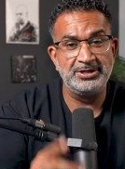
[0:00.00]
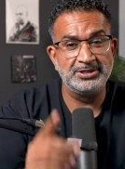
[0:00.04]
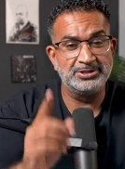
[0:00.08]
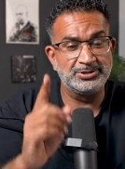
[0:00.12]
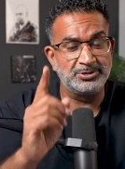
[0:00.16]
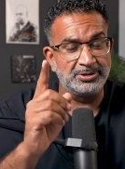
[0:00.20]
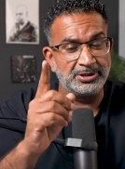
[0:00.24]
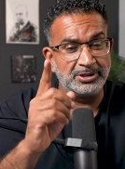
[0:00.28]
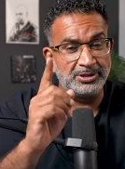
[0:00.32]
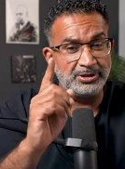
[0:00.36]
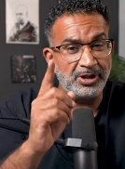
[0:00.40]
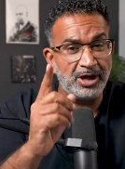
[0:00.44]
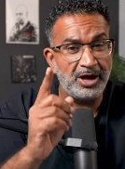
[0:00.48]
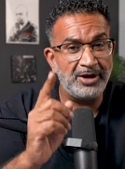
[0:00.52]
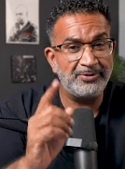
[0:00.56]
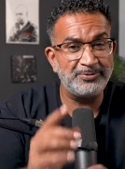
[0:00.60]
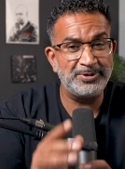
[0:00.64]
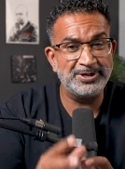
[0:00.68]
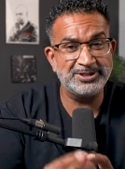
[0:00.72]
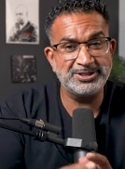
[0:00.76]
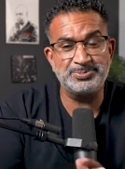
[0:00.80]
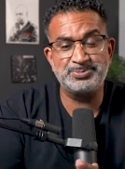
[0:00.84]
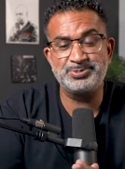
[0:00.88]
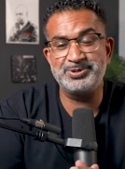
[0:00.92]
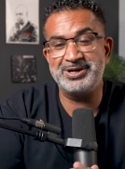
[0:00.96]
So the law of
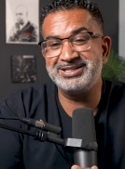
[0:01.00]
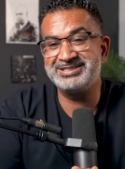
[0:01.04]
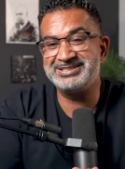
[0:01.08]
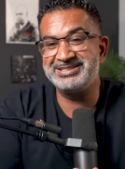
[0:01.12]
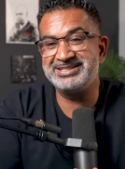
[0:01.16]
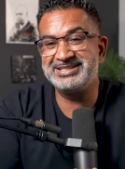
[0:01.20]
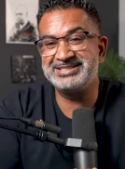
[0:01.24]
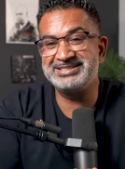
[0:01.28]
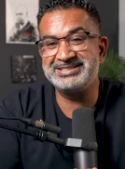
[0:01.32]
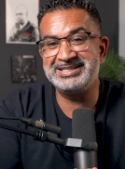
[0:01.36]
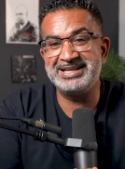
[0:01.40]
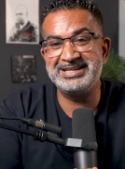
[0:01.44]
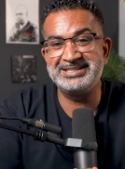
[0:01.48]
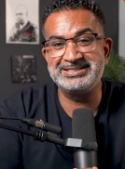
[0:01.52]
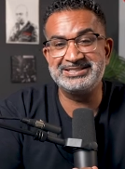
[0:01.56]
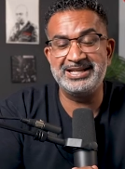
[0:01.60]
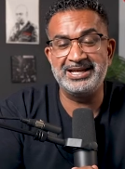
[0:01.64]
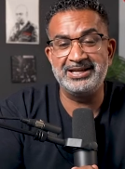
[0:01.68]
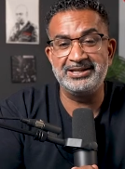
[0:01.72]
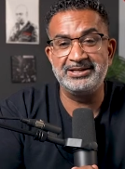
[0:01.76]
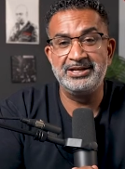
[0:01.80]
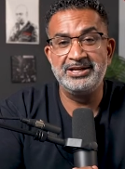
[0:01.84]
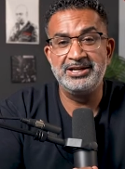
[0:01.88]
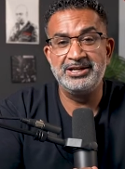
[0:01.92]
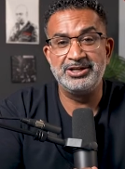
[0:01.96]
reciprocity says
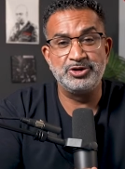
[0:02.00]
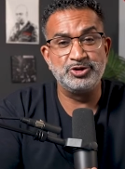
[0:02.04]
that